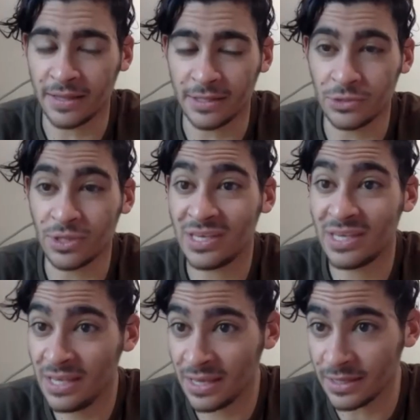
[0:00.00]
And so the
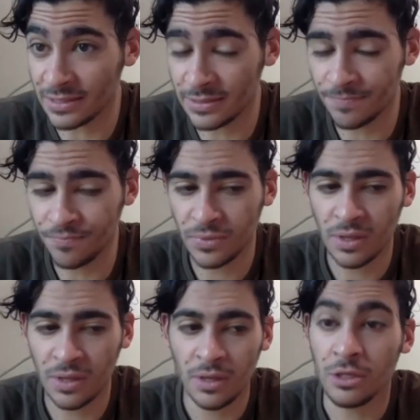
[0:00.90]
key is
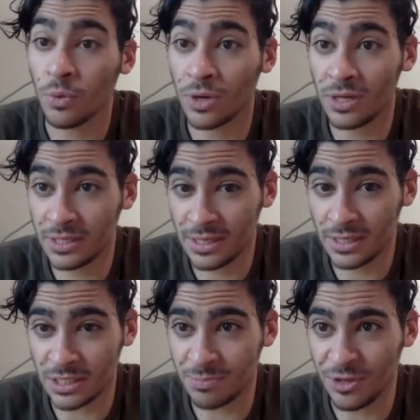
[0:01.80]
you want to listen at
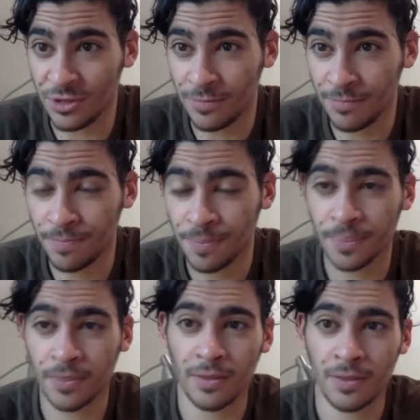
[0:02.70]
speed
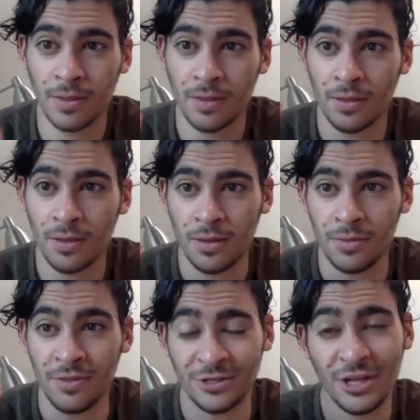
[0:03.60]

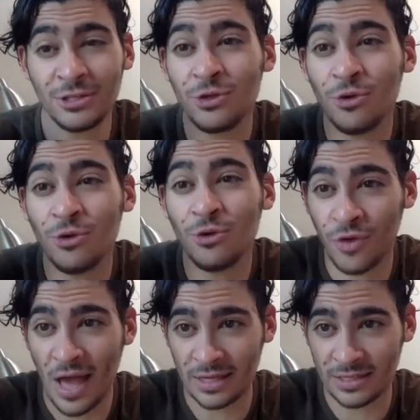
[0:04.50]
that is not too
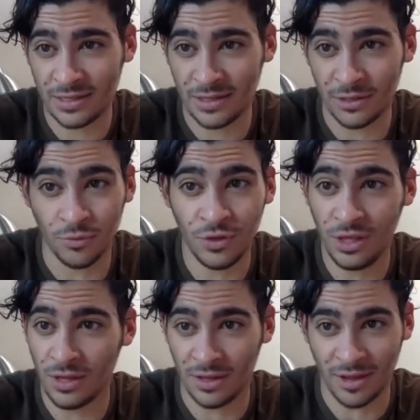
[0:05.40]
fast that you
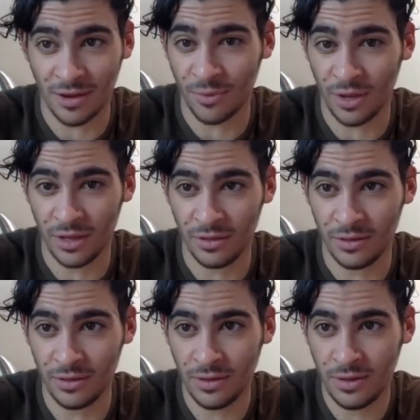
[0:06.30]
really can't comprehend
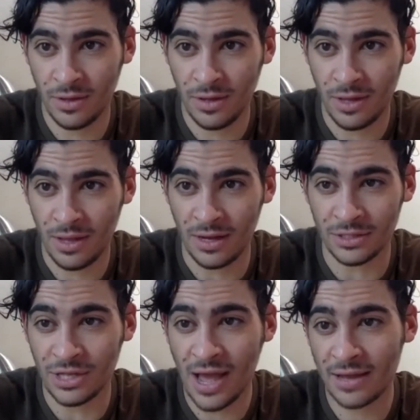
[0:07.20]
and is
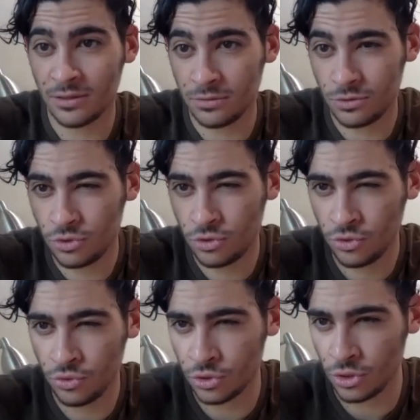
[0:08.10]
not
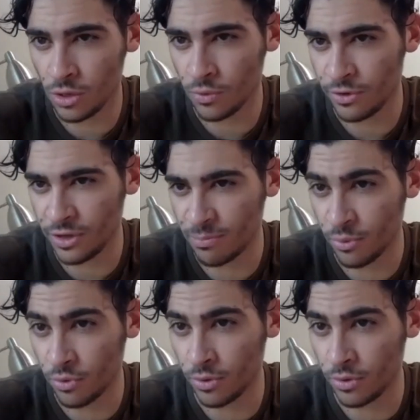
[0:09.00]
too slow where you get
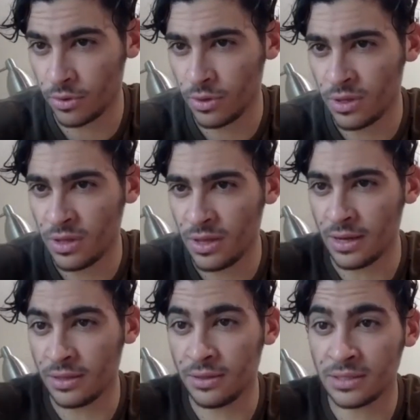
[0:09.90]
bored and
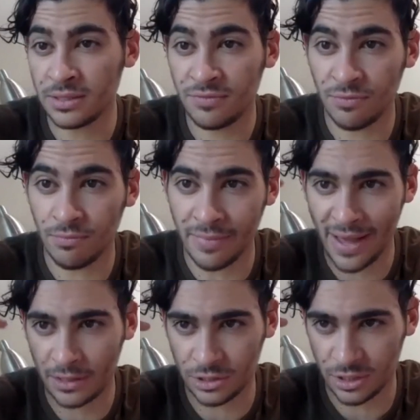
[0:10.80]
it doesn't even
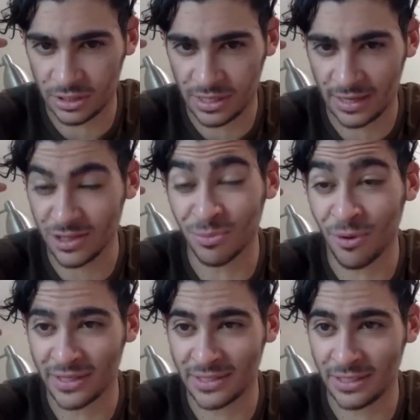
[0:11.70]
match exactly your
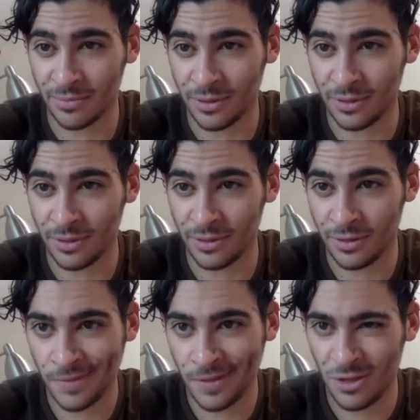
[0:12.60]
processing ability.
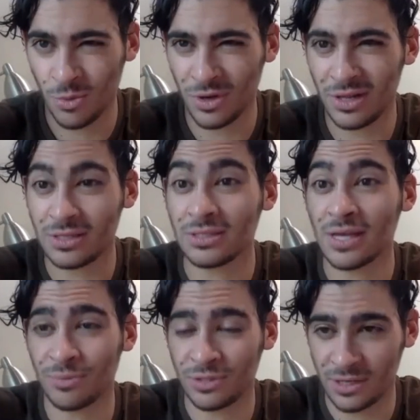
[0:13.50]
You want to listen
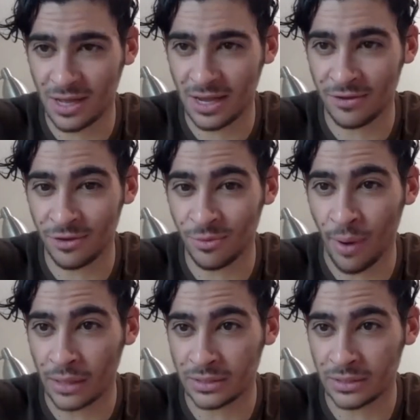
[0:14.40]
10% higher than your
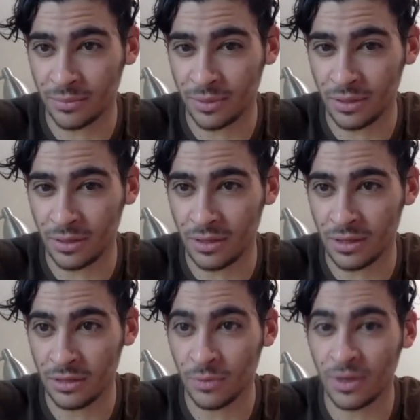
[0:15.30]
processing ability,
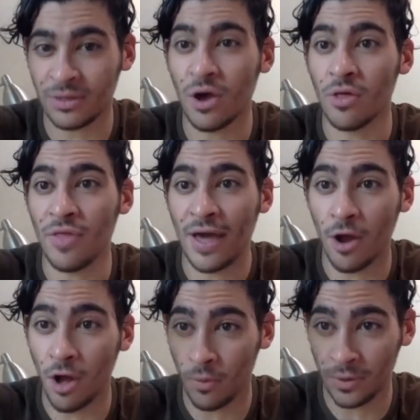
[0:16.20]
and you want that
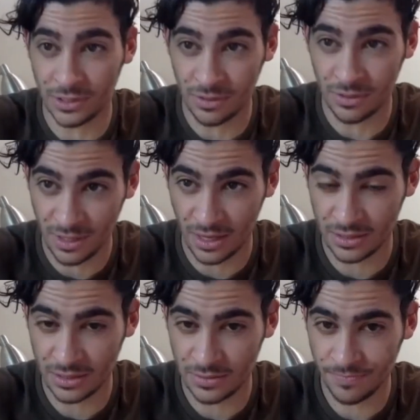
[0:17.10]
always to be the
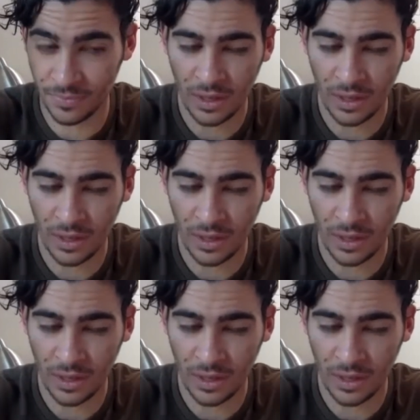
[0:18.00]
case.